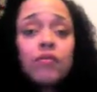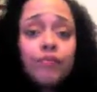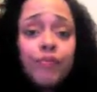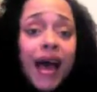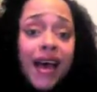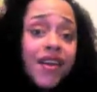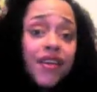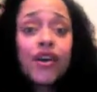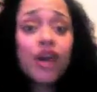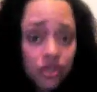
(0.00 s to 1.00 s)
by
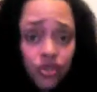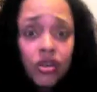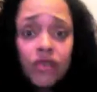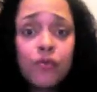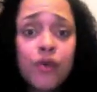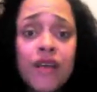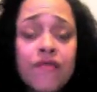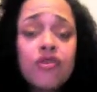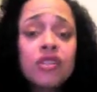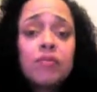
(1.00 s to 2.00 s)
another country or
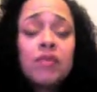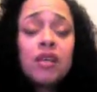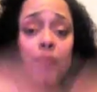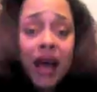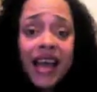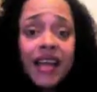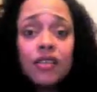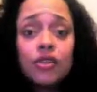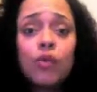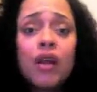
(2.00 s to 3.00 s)
whatever, or something, by
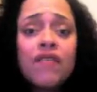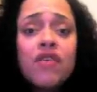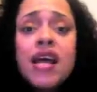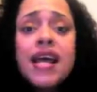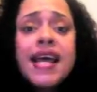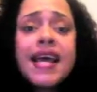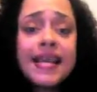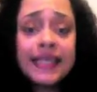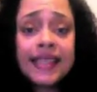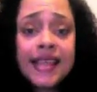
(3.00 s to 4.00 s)
aliens or whatever,
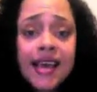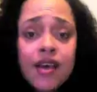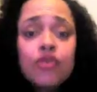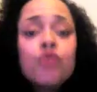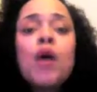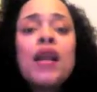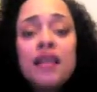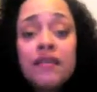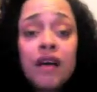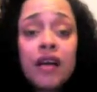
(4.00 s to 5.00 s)
and it's there, you want to
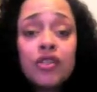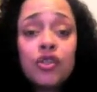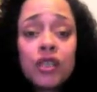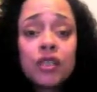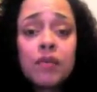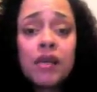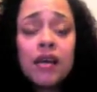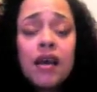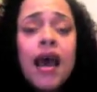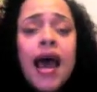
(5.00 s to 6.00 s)
live on it, trust me.
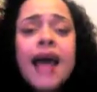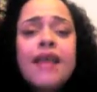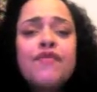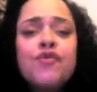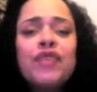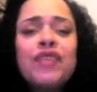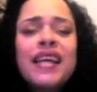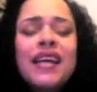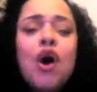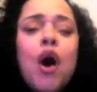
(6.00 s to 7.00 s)
And if you think,
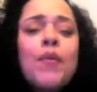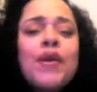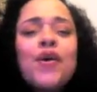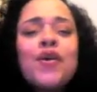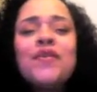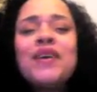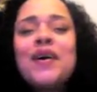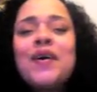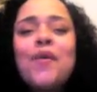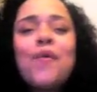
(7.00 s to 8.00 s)
I want to go to
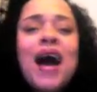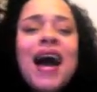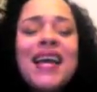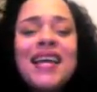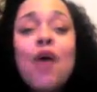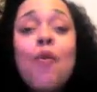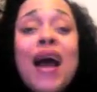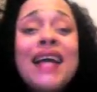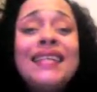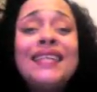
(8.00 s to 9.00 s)
Hawaii,
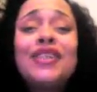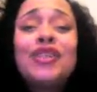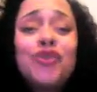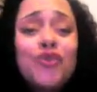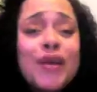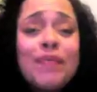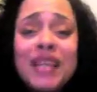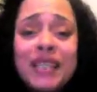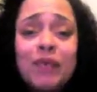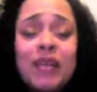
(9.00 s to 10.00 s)
Hawaii is extremely
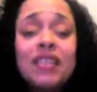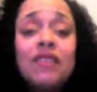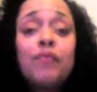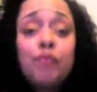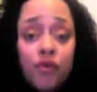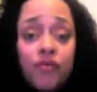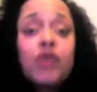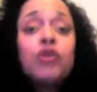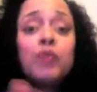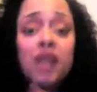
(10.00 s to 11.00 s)
expensive. Puerto
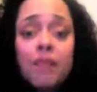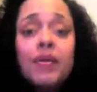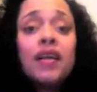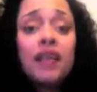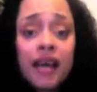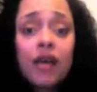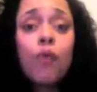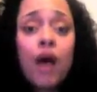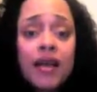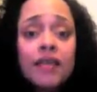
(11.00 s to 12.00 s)
Rico is becoming like
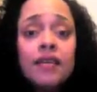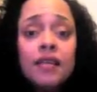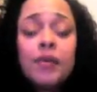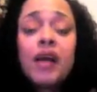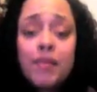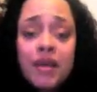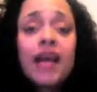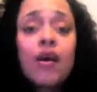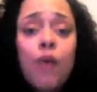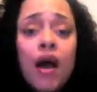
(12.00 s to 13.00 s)
Hawaii. It's becoming
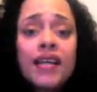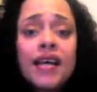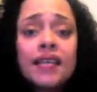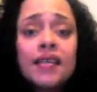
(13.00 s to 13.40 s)
like Hawaii, yes.